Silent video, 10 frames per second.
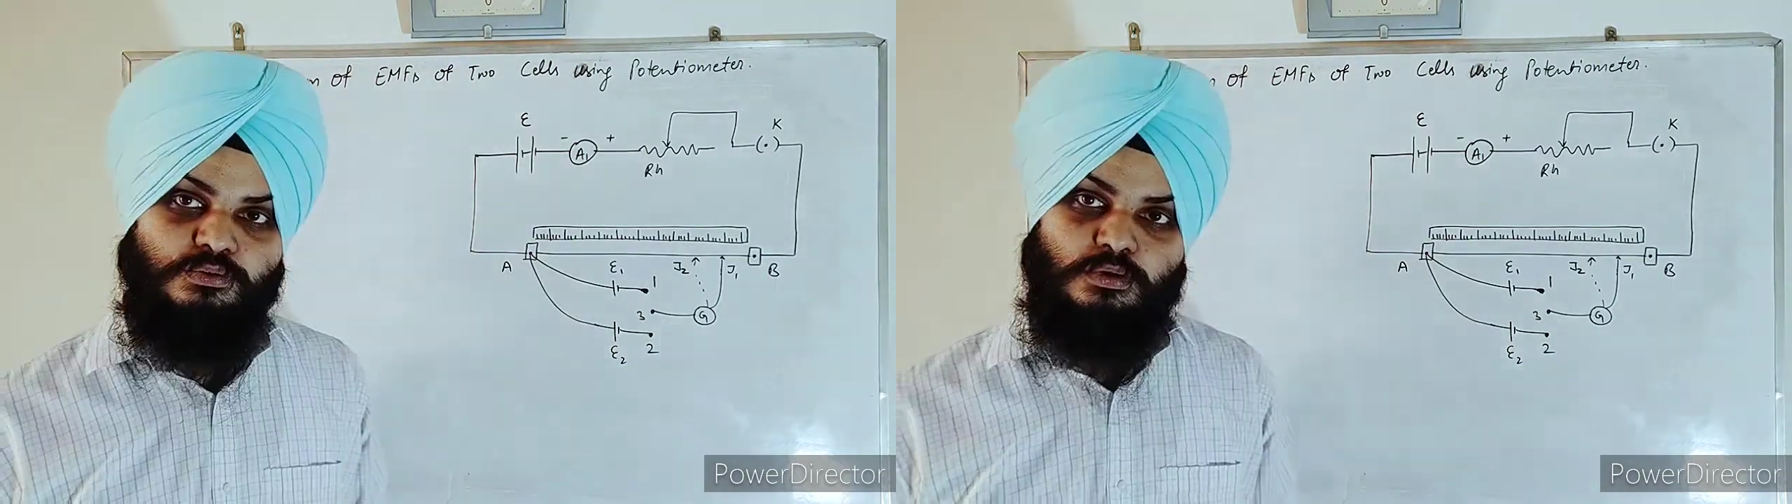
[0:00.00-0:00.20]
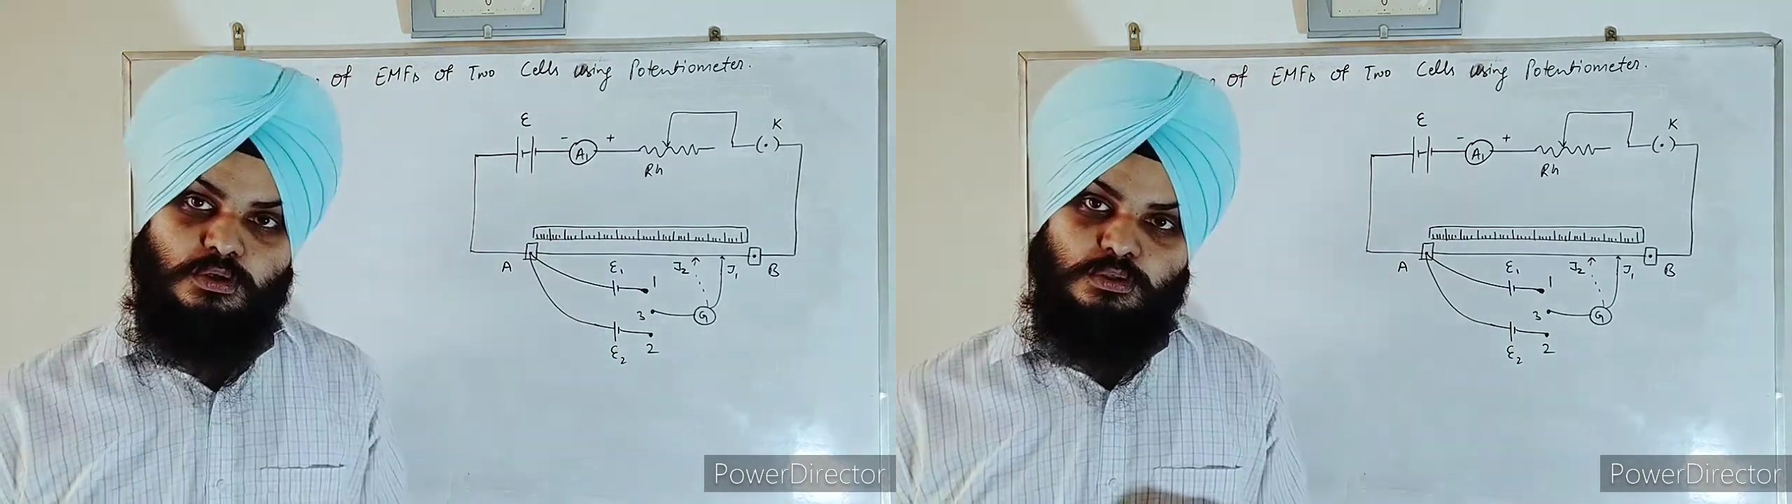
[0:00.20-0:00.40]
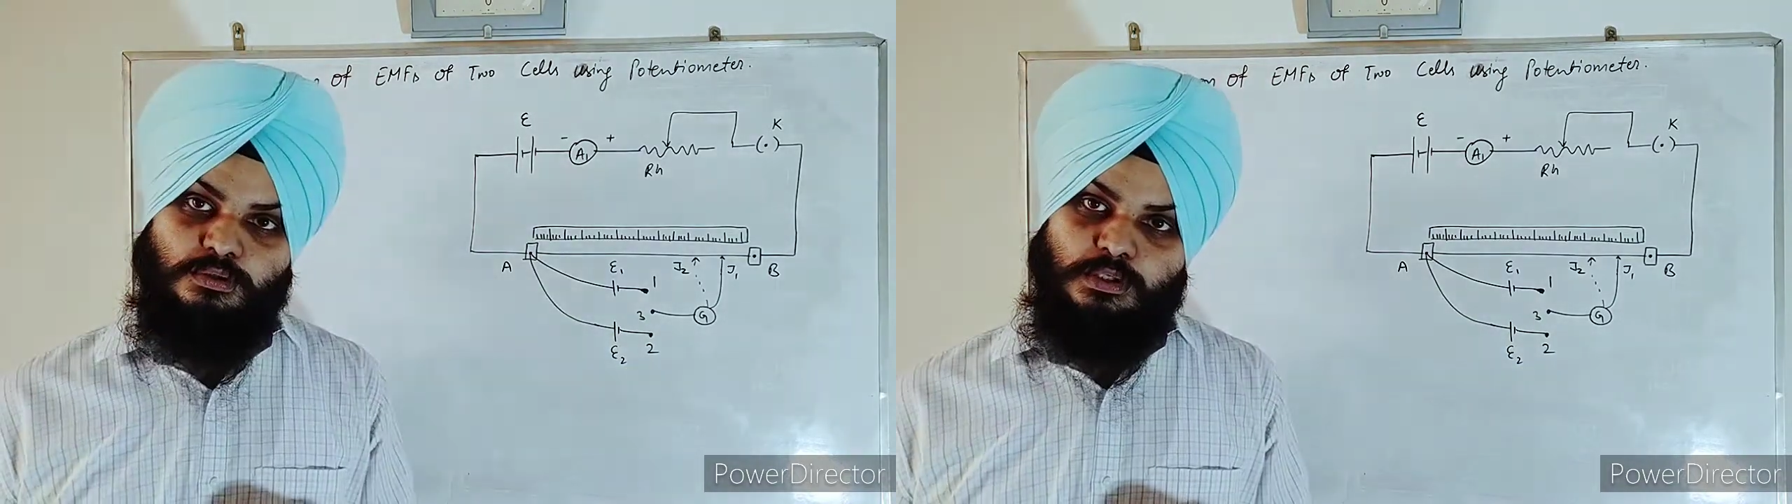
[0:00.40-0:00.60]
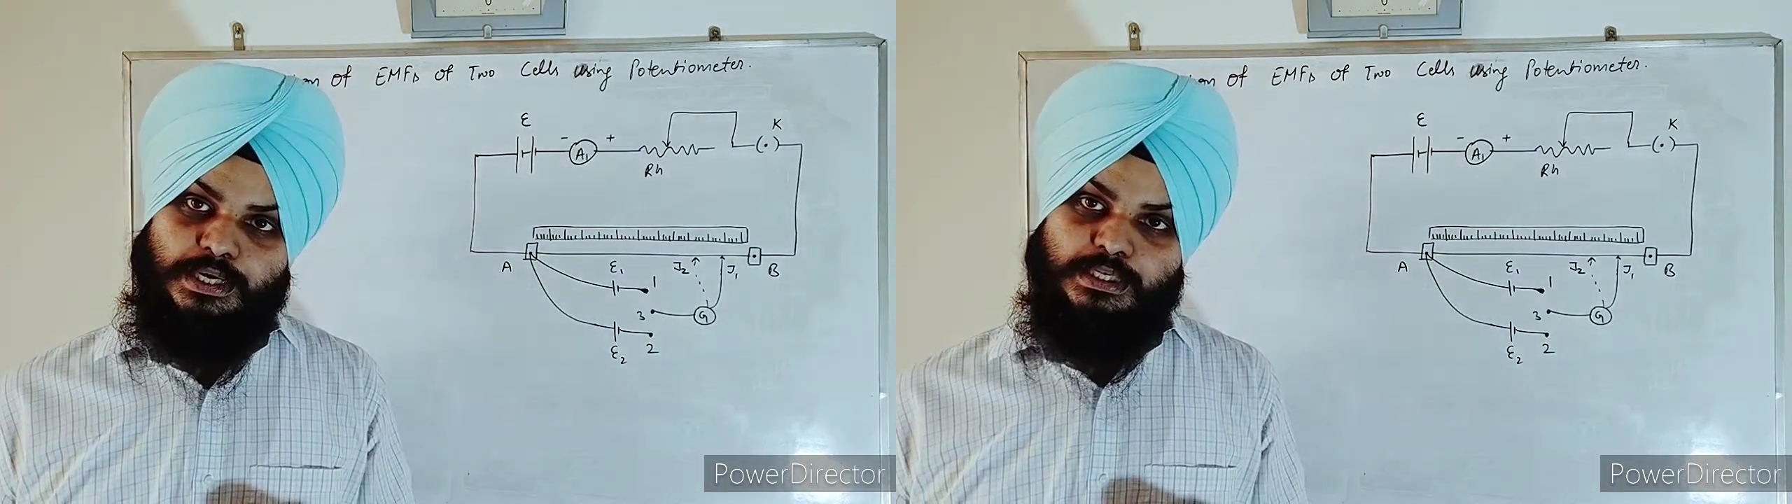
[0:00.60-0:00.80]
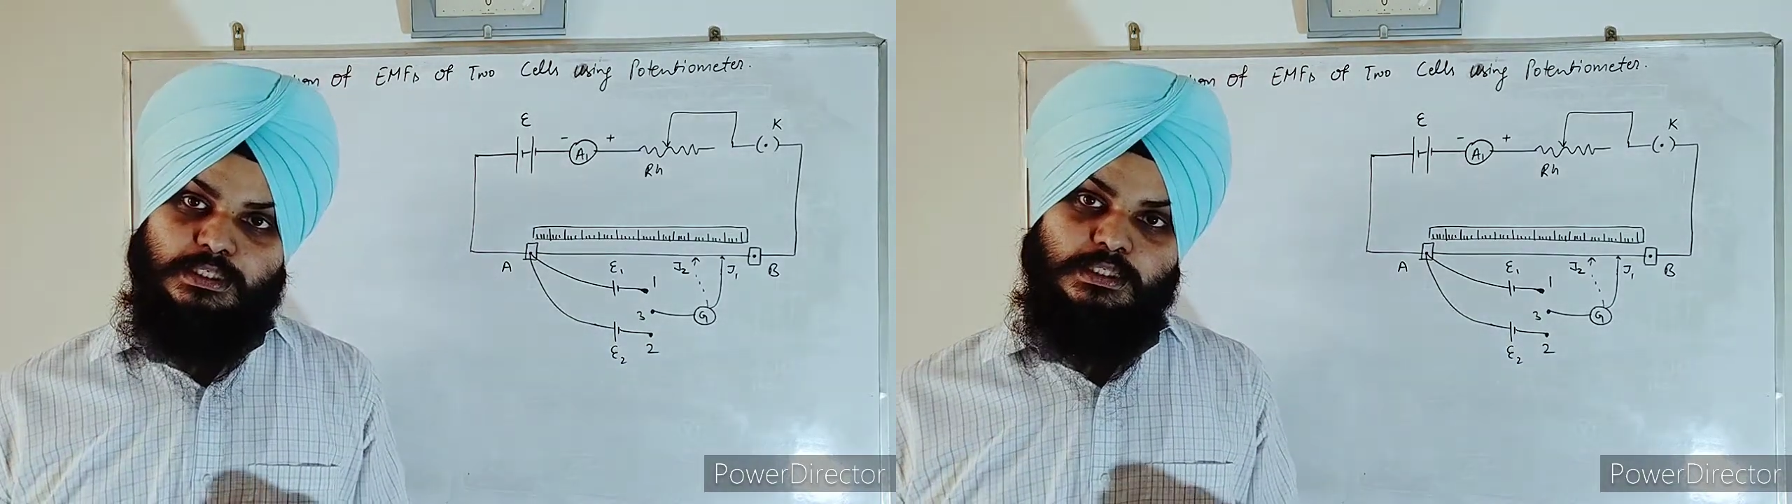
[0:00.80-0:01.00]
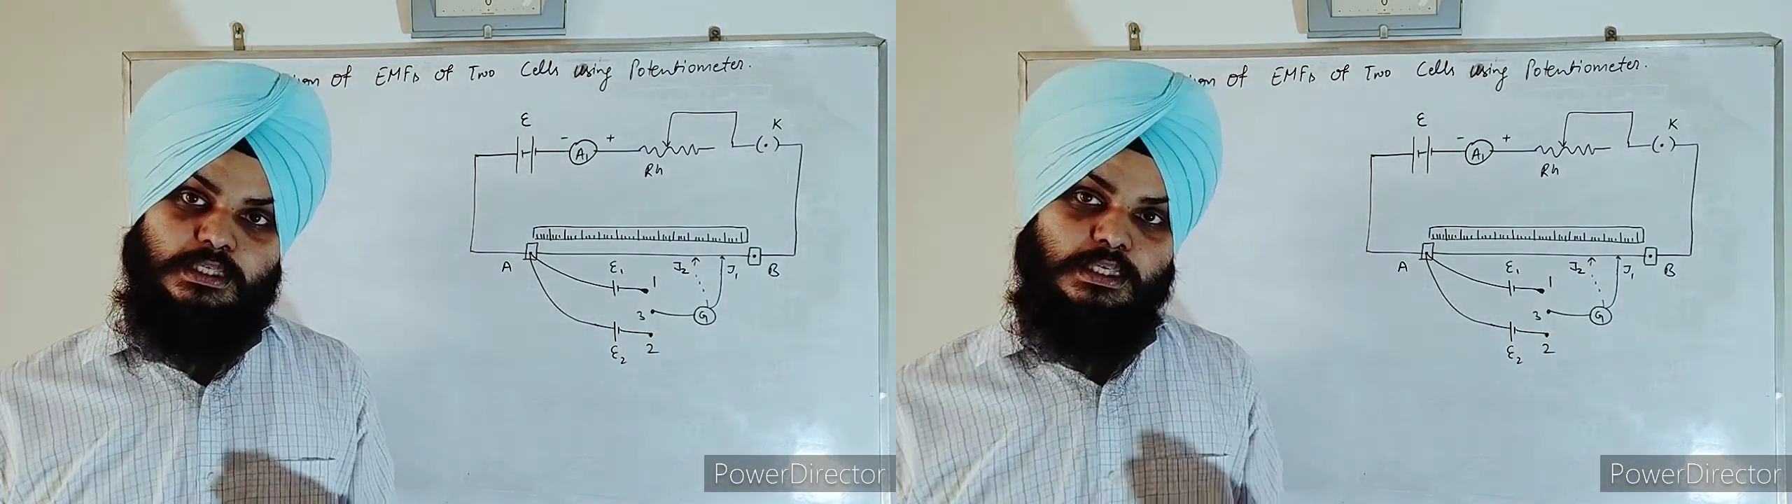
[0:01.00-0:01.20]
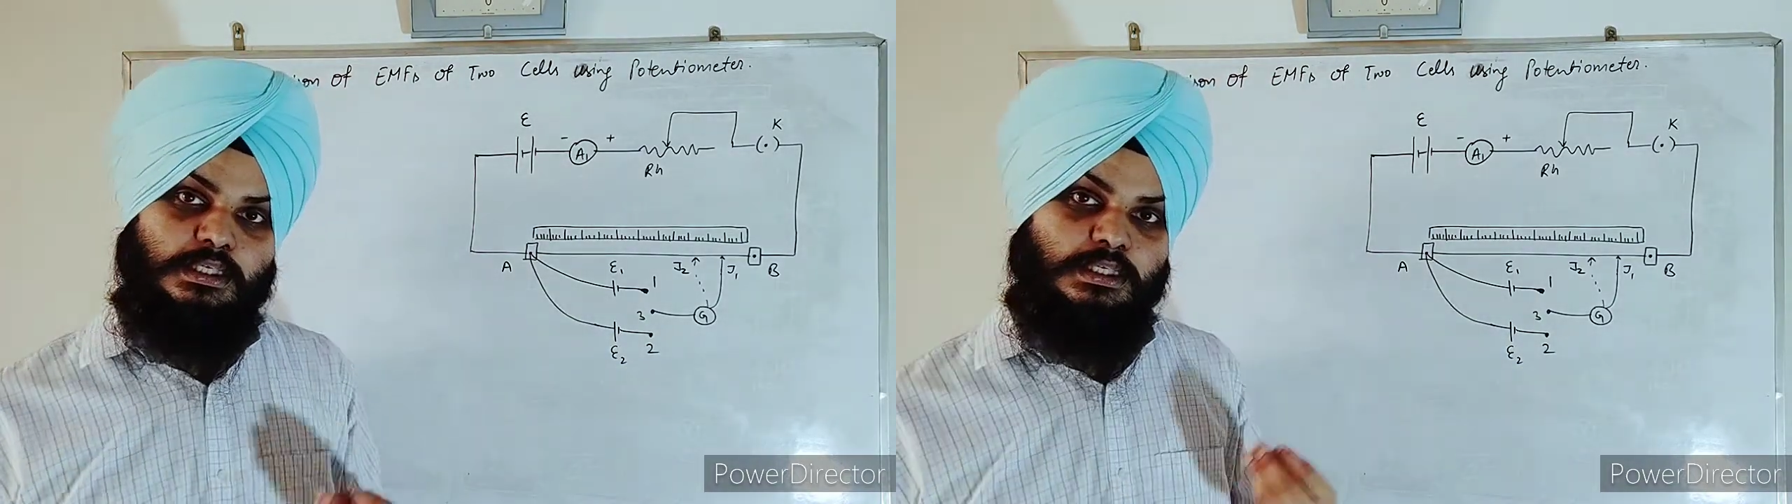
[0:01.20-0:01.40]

to connect the